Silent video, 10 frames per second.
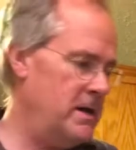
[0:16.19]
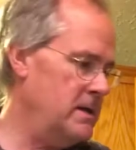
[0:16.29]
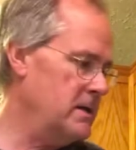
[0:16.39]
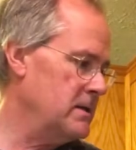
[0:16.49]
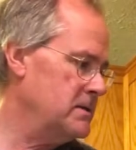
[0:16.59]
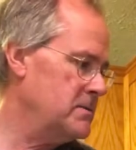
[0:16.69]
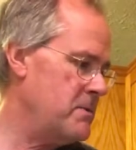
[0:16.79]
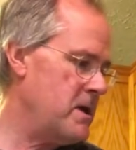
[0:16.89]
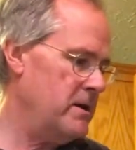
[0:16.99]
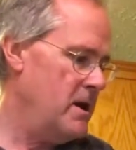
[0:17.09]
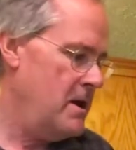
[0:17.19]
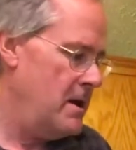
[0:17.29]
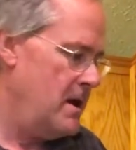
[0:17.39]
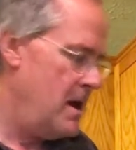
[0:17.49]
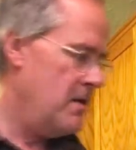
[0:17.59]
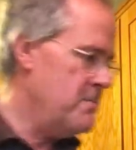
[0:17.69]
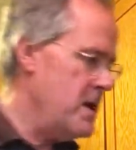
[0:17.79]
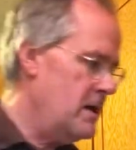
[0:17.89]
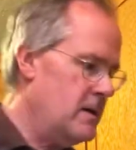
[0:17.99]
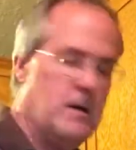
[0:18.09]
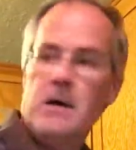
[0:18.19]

in English about how to make